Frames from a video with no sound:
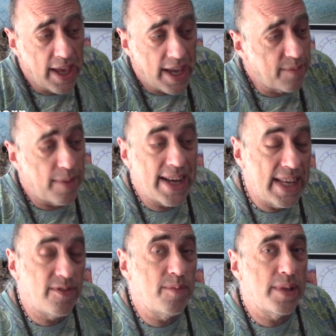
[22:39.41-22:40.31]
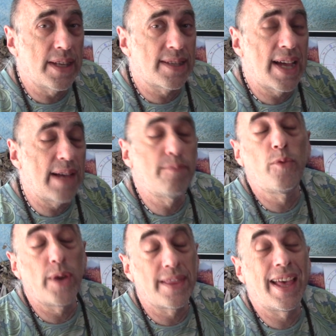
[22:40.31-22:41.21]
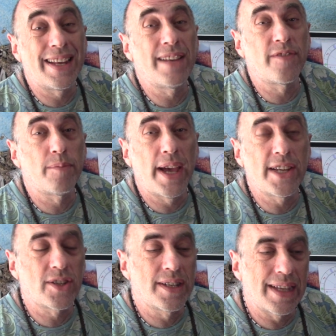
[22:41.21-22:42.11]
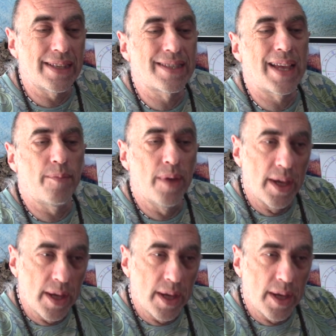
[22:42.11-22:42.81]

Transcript: It might even be a time where that information is some